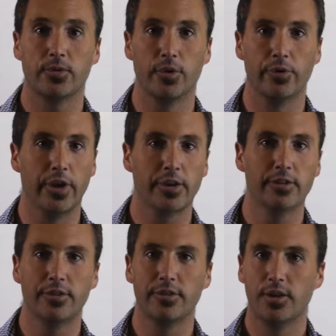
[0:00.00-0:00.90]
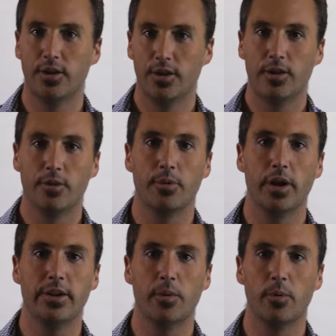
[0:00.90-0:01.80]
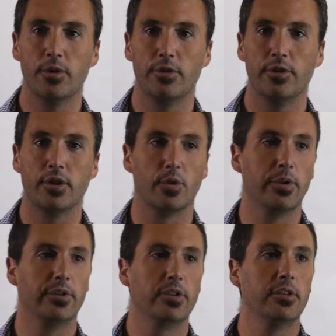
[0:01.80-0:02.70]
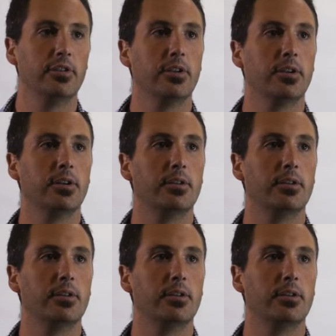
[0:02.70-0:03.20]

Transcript: 2 seconds, write down what you think a risk is,